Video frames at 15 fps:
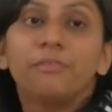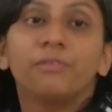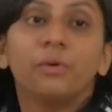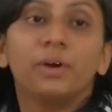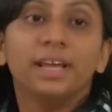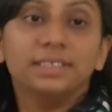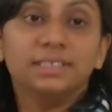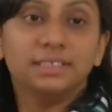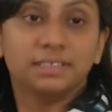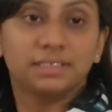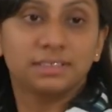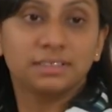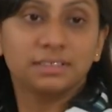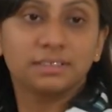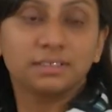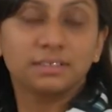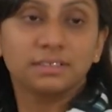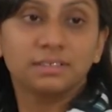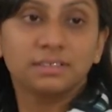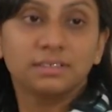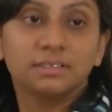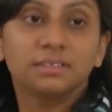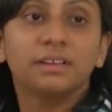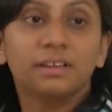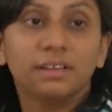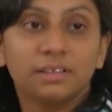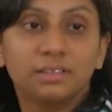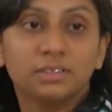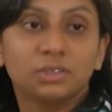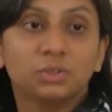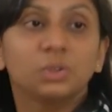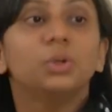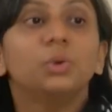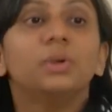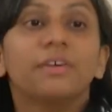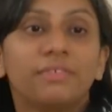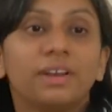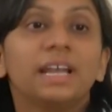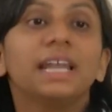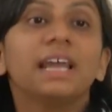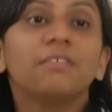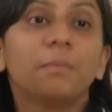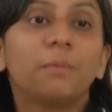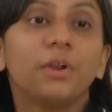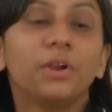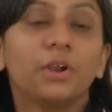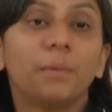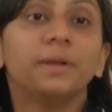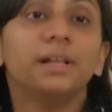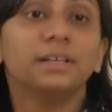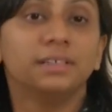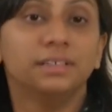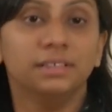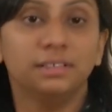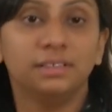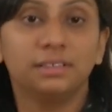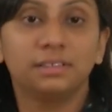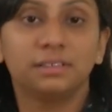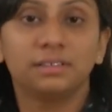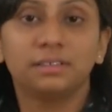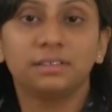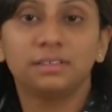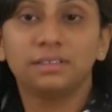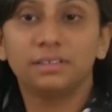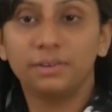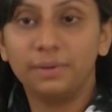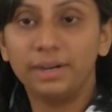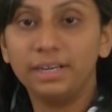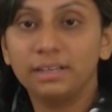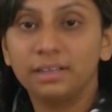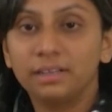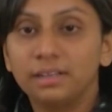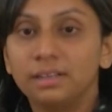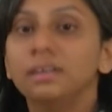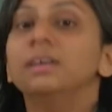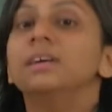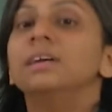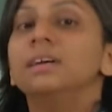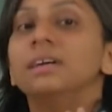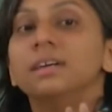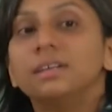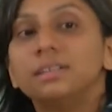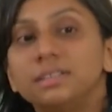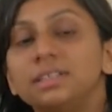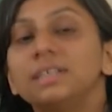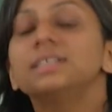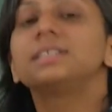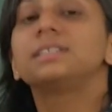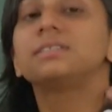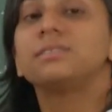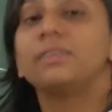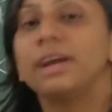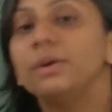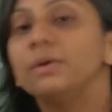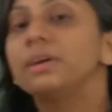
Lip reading: 4 edges. So you definitely have a polynomial kernel, right? Just try to